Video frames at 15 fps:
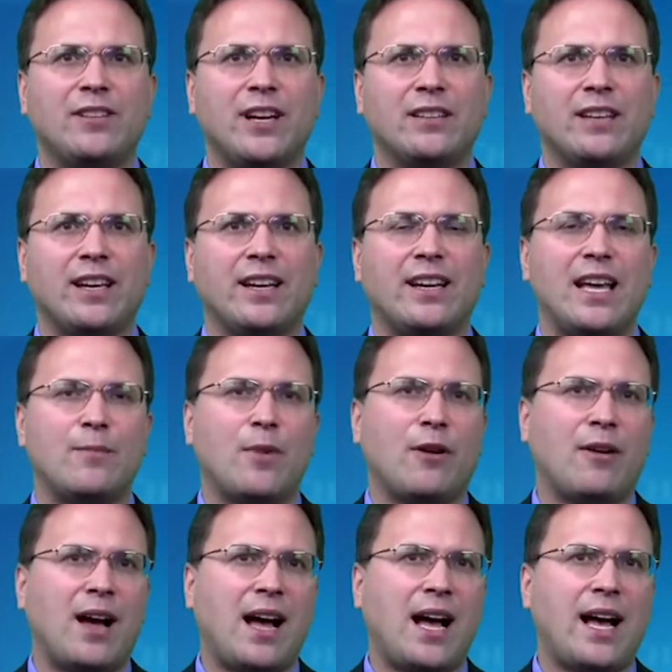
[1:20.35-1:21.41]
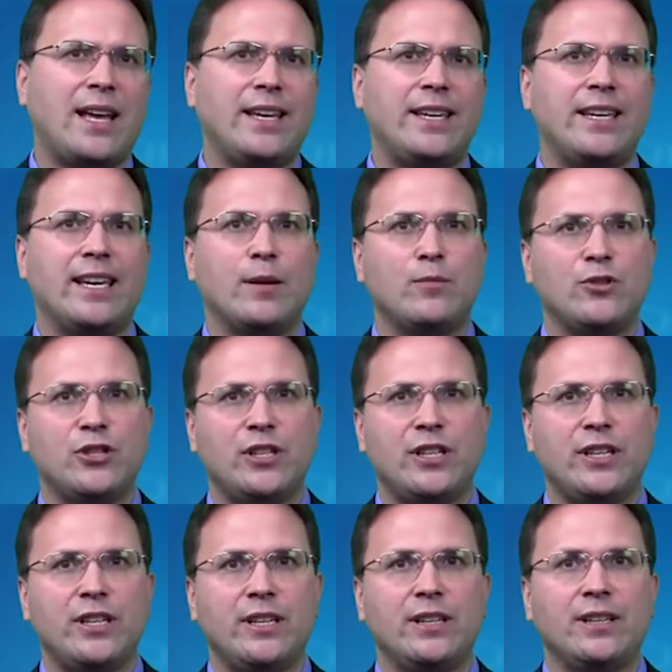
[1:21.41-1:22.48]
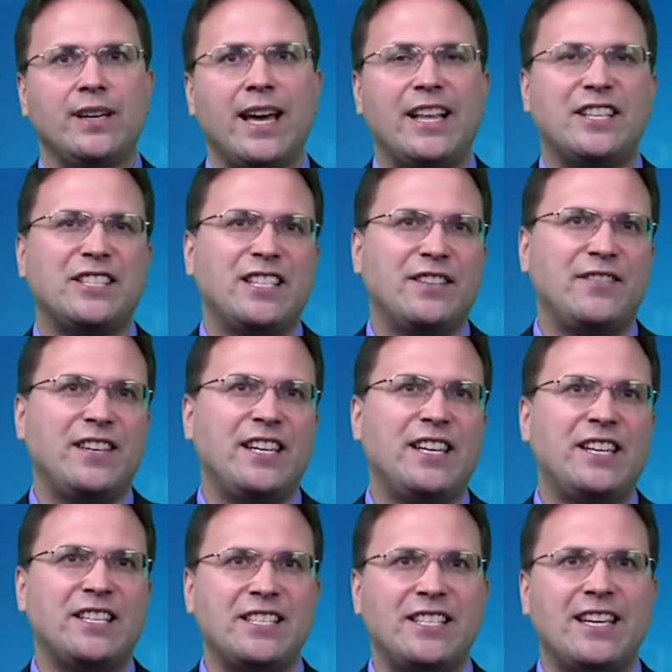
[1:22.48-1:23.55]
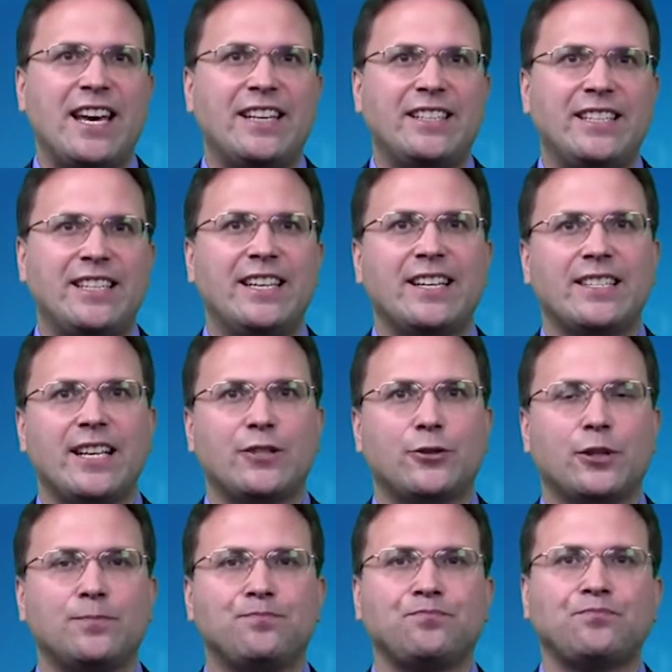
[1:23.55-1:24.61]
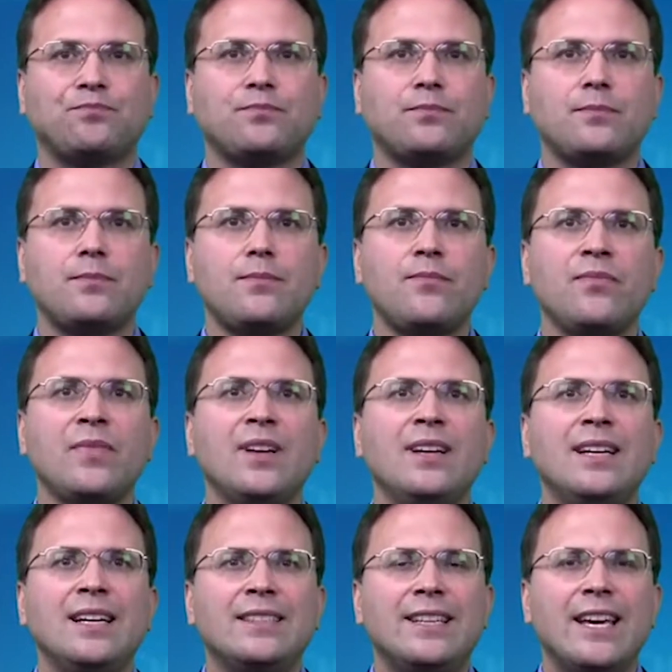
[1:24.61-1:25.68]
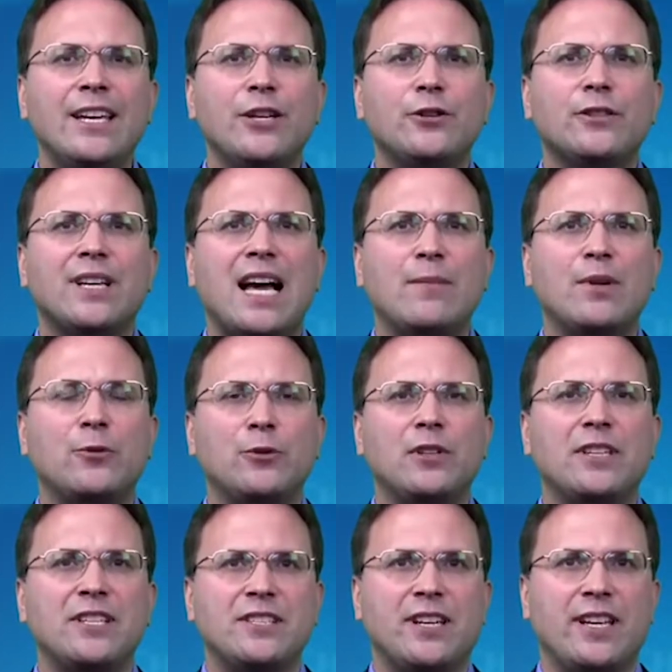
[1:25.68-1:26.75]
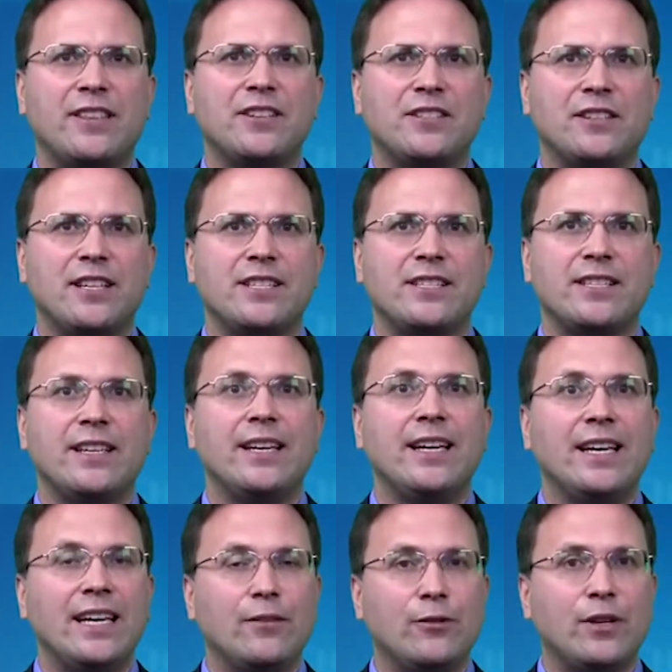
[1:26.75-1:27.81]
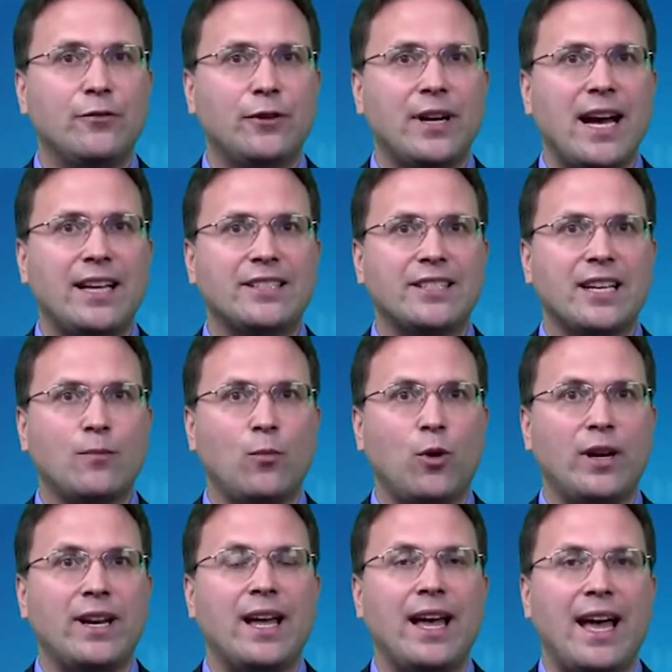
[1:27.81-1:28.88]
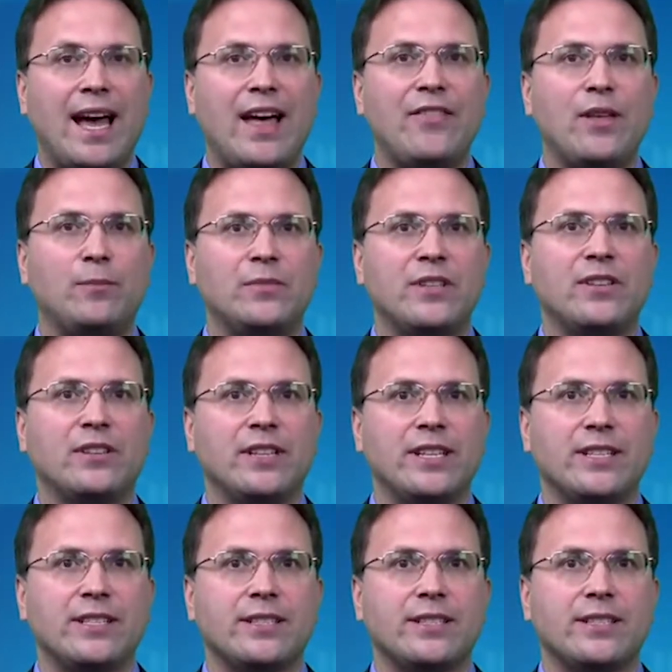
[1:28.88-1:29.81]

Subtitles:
you may have done like an MRI, EMG, NCV, CAT, etc. Take your time and really study this list. If we forgot someone, add them to